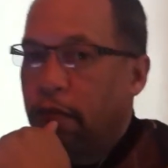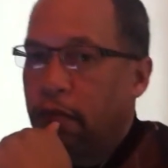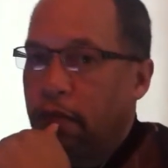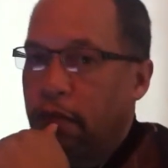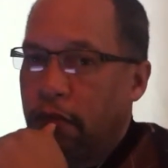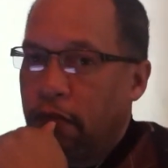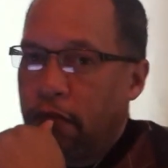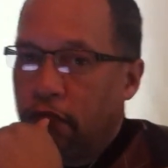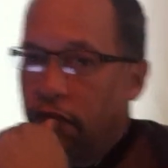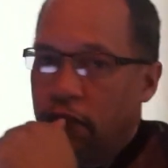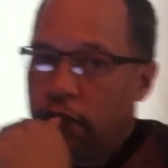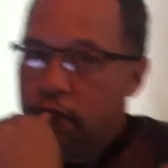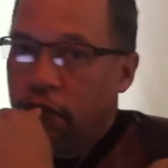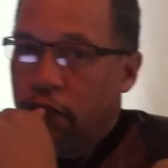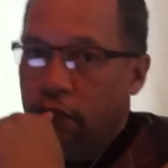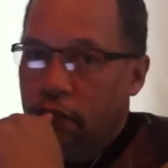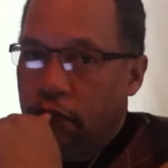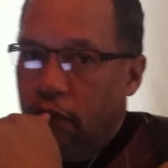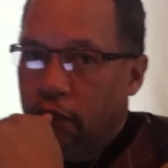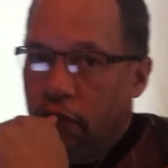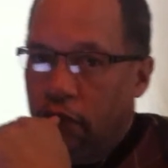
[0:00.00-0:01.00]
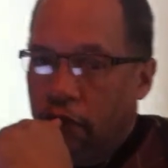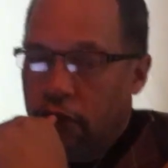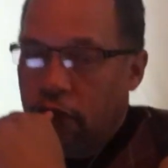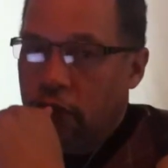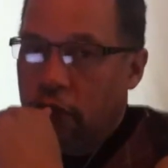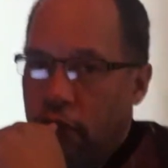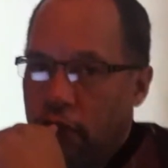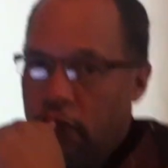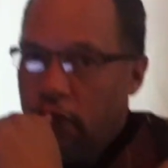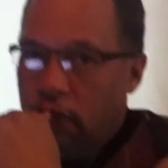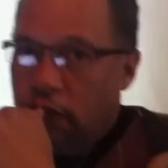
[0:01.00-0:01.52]
that they wanted
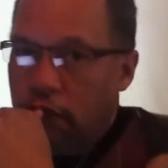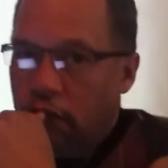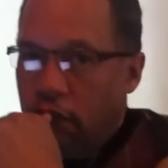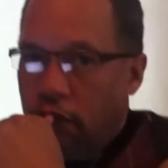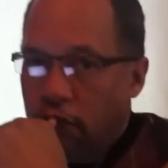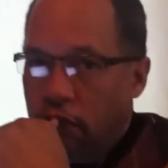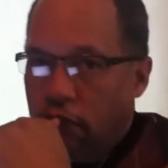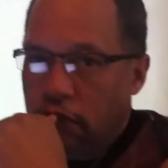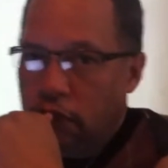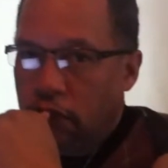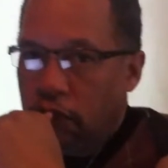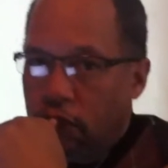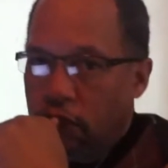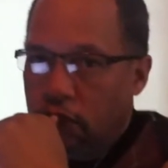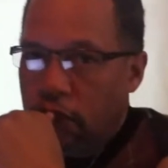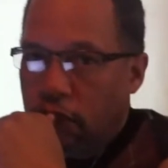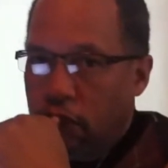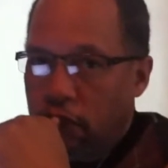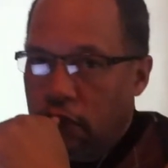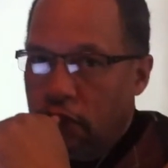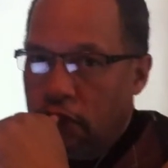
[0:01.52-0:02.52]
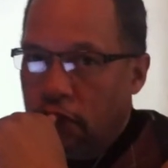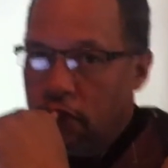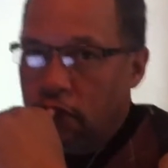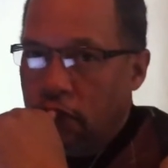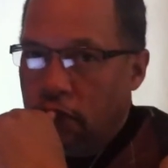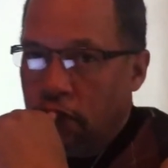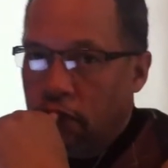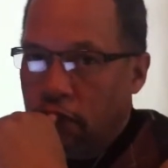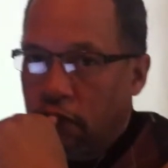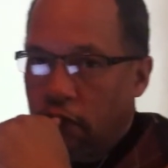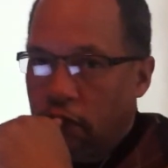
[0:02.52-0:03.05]
to ask you if given the
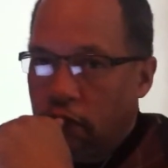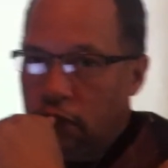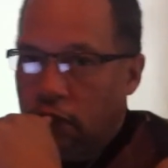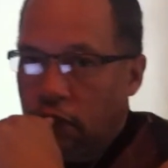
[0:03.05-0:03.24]
opportunity,